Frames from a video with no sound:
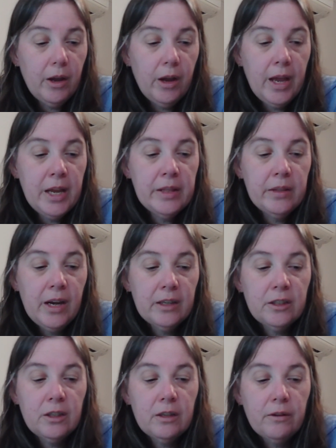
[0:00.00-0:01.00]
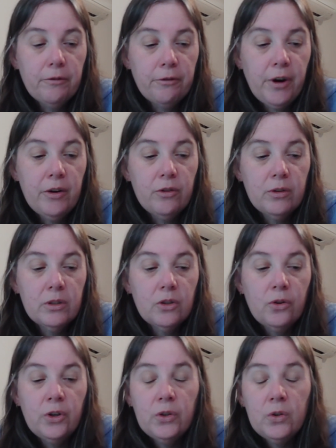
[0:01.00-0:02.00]
Elux Fragrance
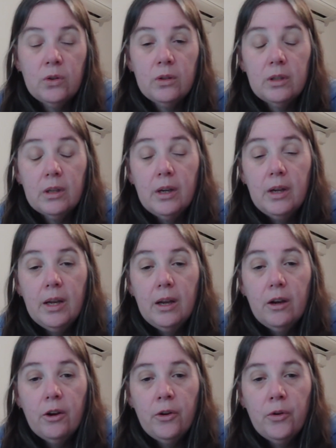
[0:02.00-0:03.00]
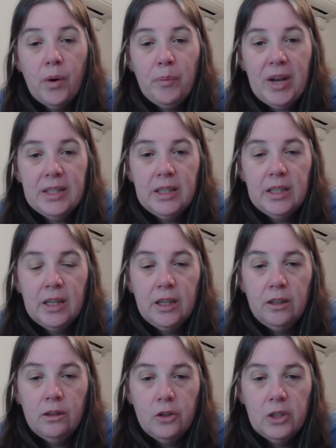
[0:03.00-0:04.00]
Oils, who are based
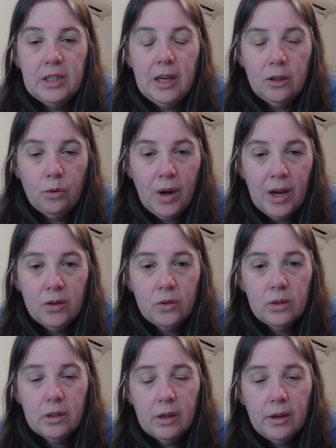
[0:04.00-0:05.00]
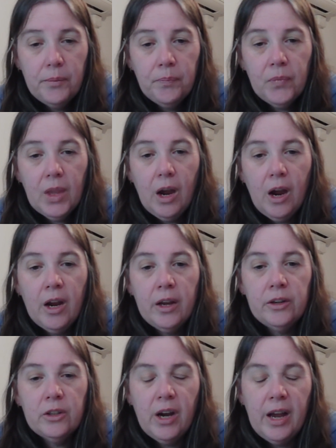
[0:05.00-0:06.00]
in New South Wales,
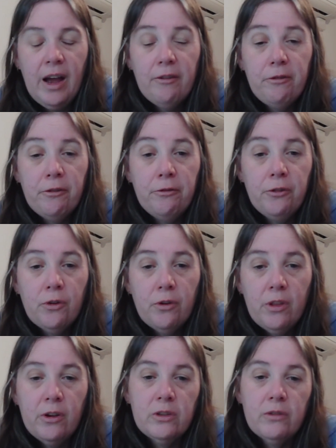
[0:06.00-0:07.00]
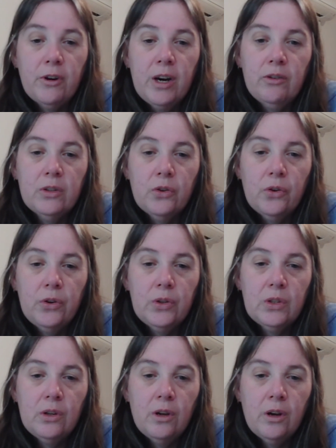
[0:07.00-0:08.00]
and I have a few of those fragrance
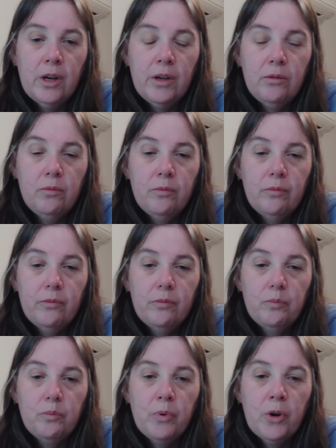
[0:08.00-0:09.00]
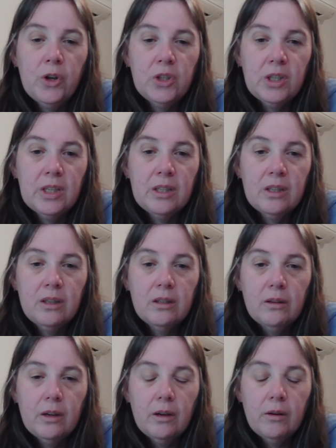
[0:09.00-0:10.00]
oils that I
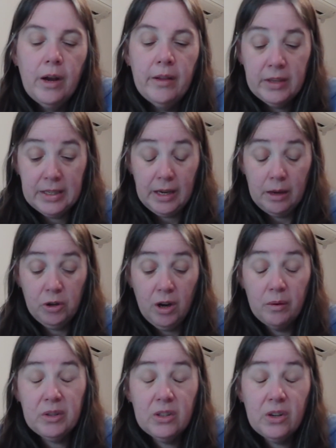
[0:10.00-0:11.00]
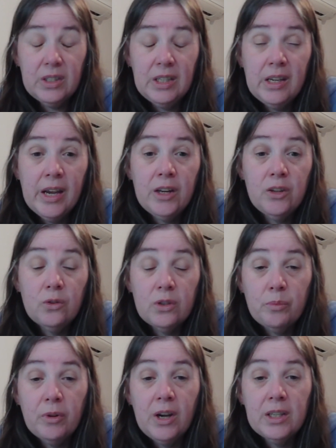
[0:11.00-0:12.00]
purchased at the same time as Aussie Candle Supplies,